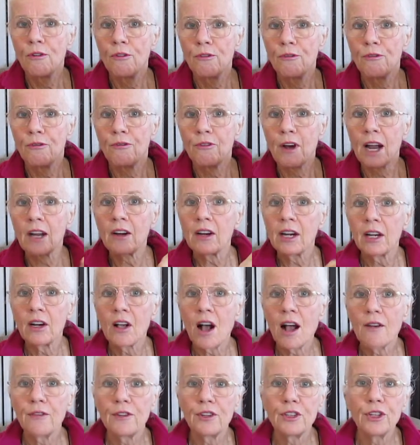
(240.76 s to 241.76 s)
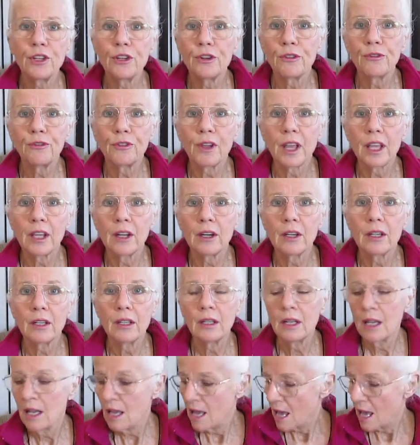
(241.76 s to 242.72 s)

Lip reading: fire it off into your finger.